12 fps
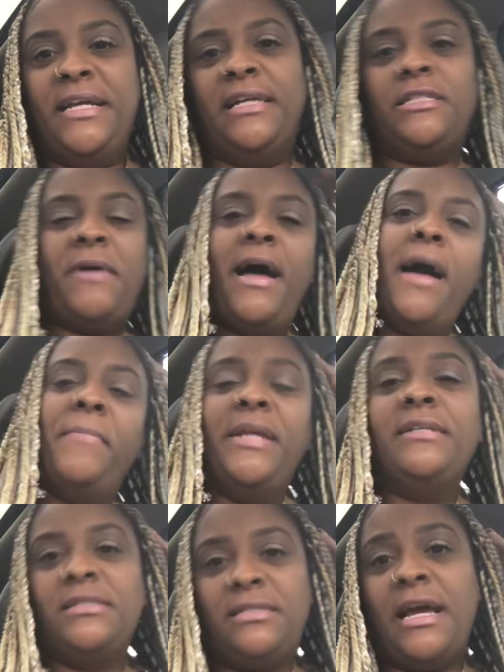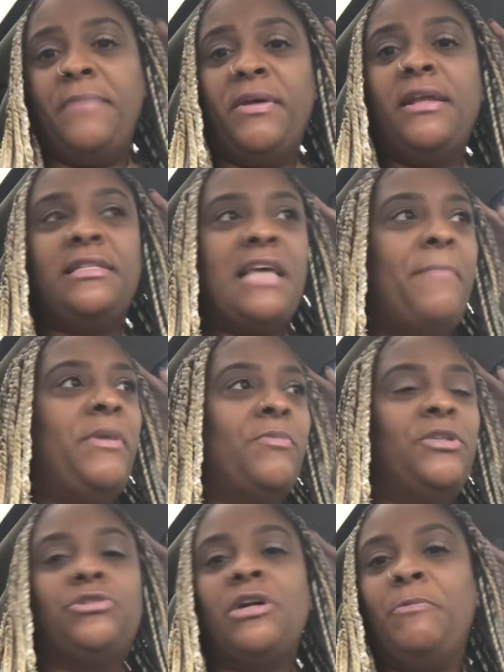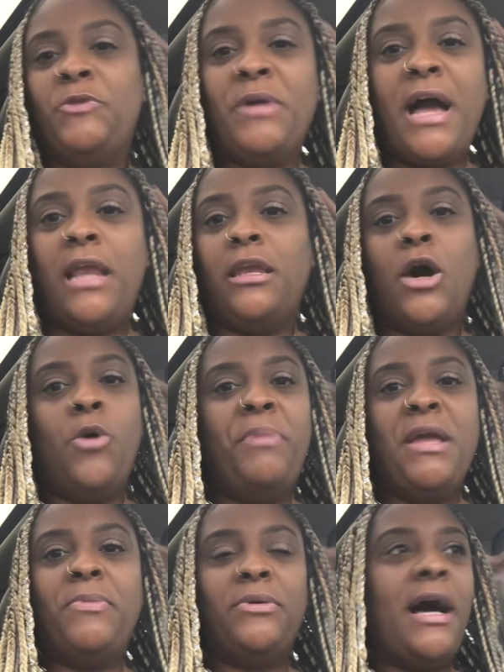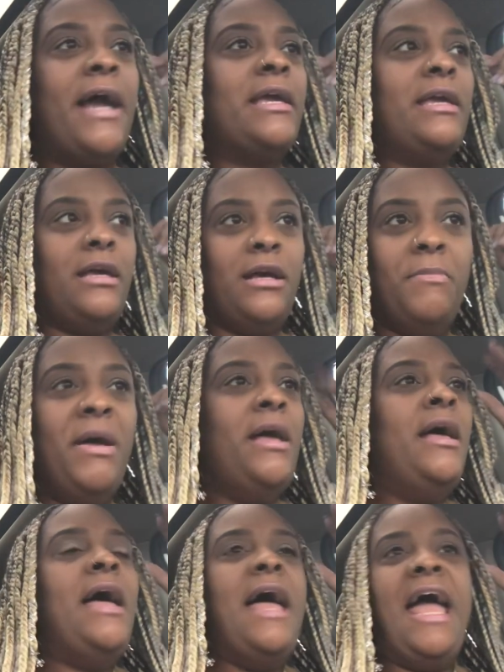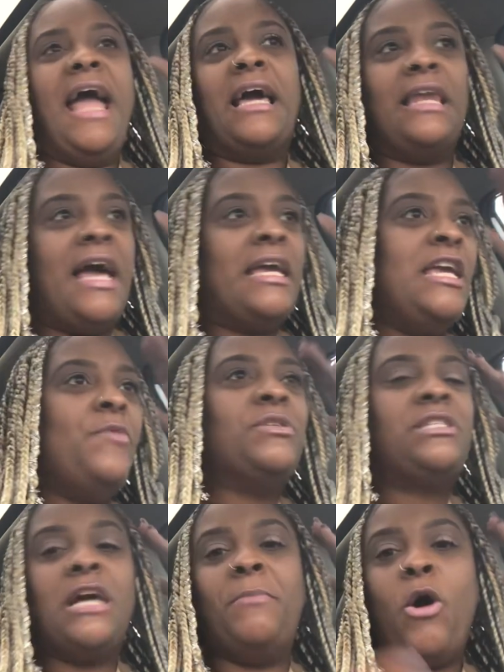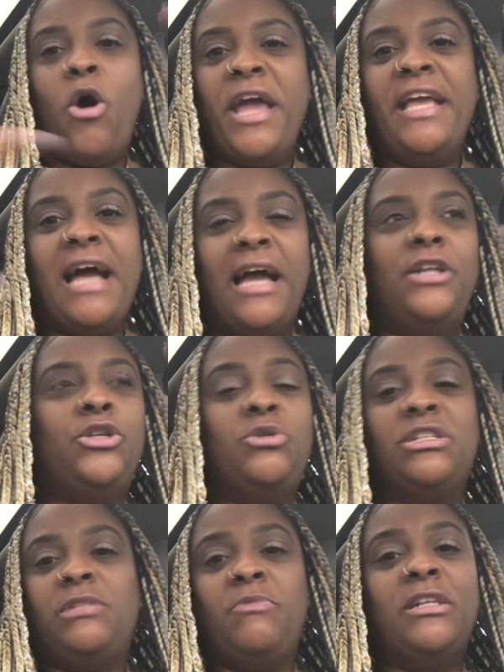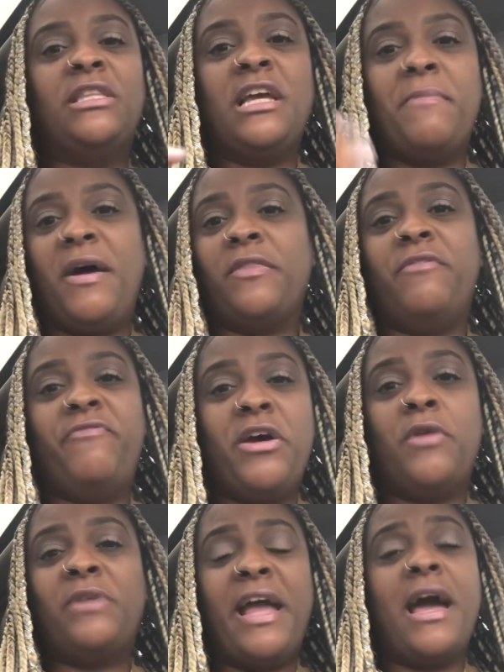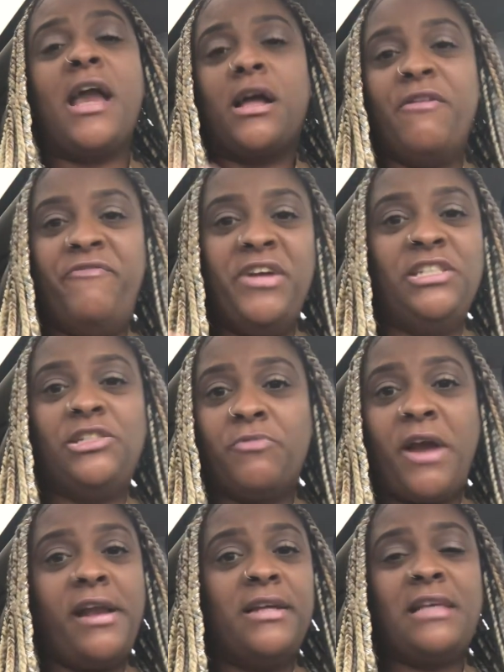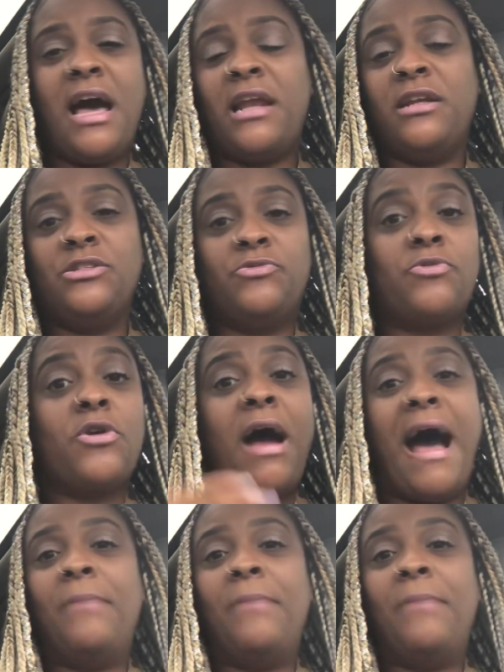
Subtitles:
And that's what happened. It's the same thing that's happening with Trump. You got low people like him acting like he was some, all he got to do, because the one thing about the federal, they got a conviction rate that's out of this world.